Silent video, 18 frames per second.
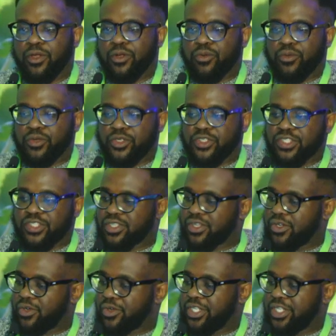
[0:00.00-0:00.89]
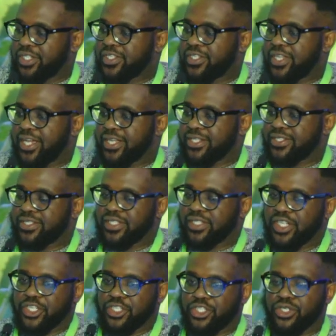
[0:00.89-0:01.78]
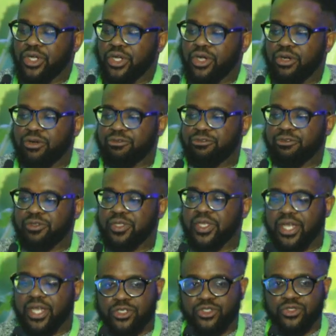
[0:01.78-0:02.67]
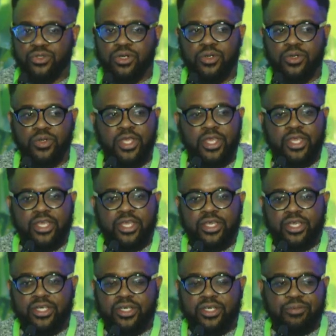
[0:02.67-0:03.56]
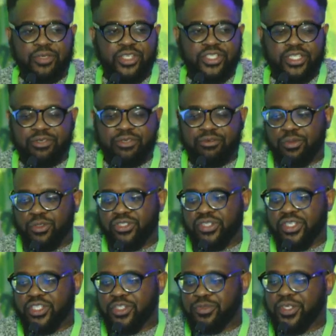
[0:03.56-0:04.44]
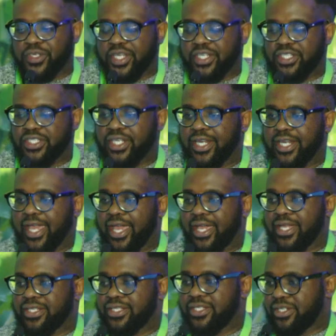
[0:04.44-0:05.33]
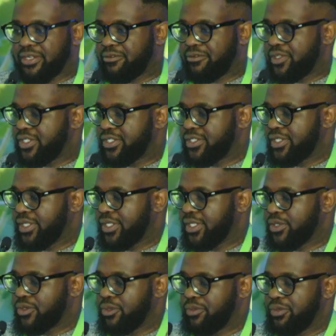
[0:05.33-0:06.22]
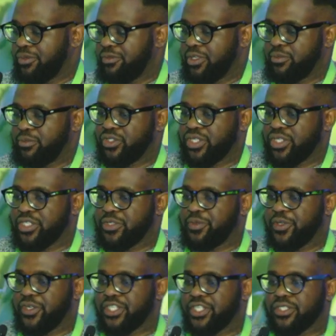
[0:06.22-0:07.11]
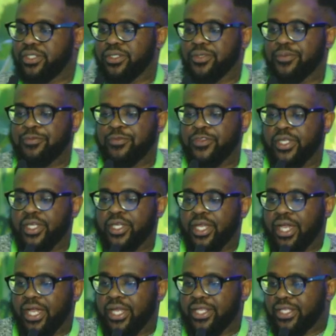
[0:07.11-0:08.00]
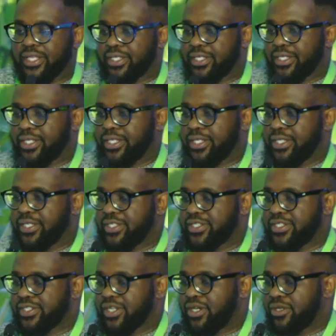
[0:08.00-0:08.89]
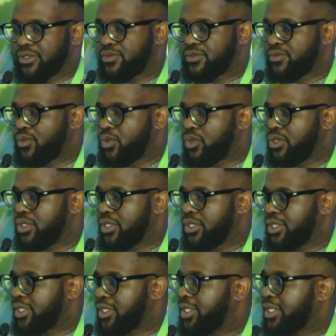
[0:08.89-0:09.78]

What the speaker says: which is calculated as a ratio of the actual measured evapotranspiration and the reference crop evapotranspiration. And then the results for